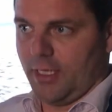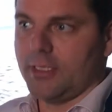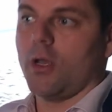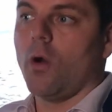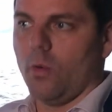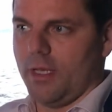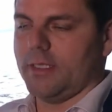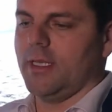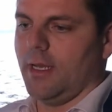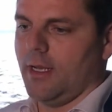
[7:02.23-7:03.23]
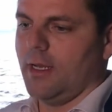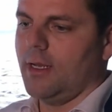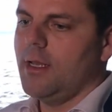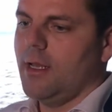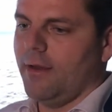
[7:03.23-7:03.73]
is always
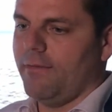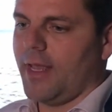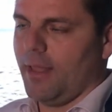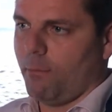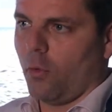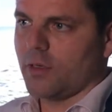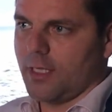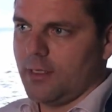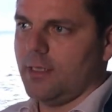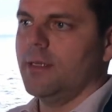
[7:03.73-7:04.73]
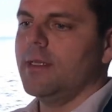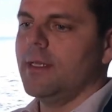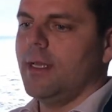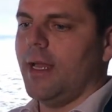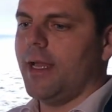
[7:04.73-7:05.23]
very important,
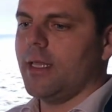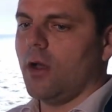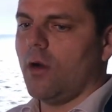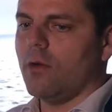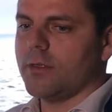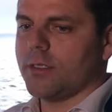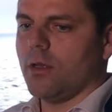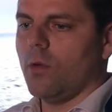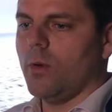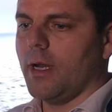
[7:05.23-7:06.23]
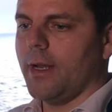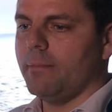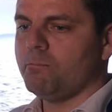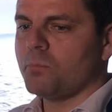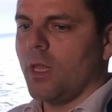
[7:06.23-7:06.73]
and also
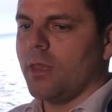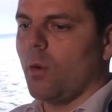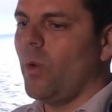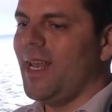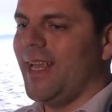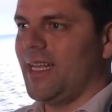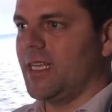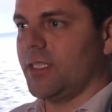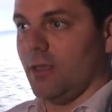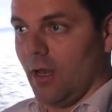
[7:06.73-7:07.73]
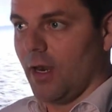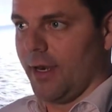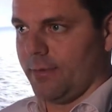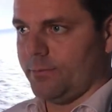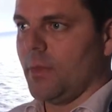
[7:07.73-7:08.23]
the willingness to
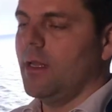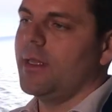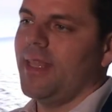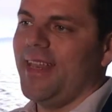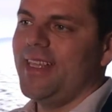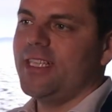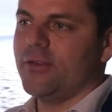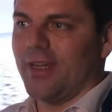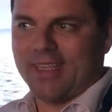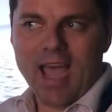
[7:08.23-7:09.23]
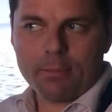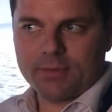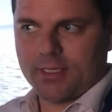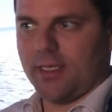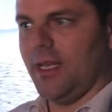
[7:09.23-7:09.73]
learn. They need to
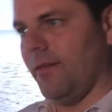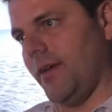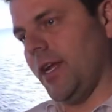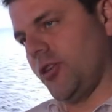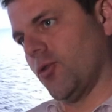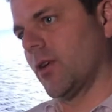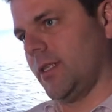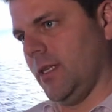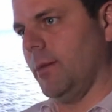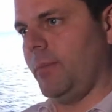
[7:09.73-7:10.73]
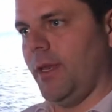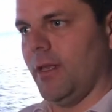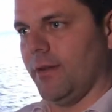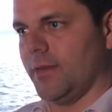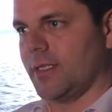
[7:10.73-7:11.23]
adapt in a very short
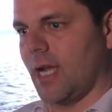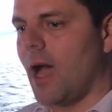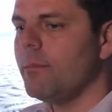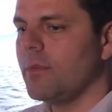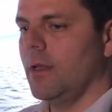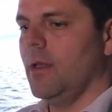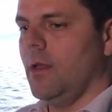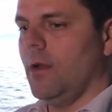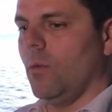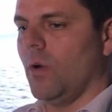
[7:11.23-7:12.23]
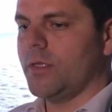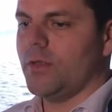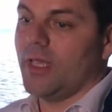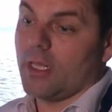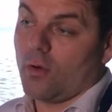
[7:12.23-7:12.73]
period of the time.
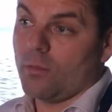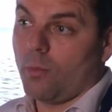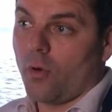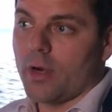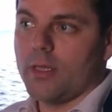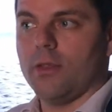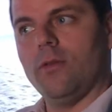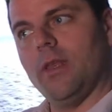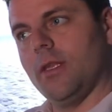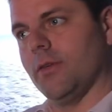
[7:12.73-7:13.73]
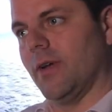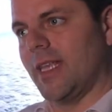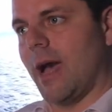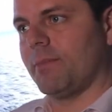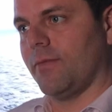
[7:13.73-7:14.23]
Once you get on board, you need to
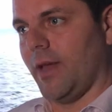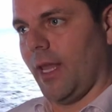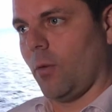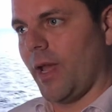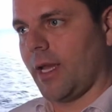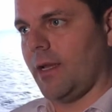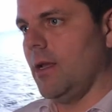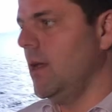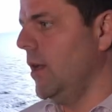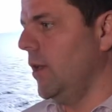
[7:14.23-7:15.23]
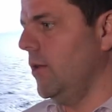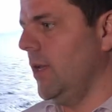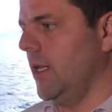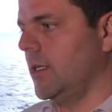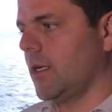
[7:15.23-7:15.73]
adapt very quick. You
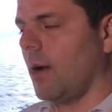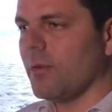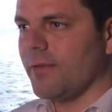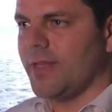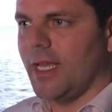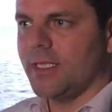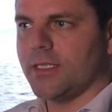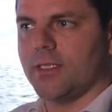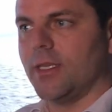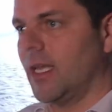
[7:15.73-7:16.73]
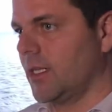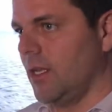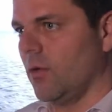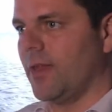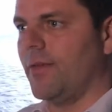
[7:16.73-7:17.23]
need a couple of days to get to
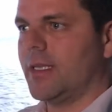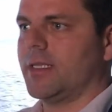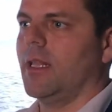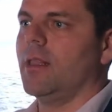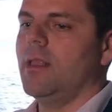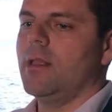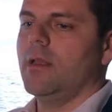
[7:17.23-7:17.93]
know the vessel,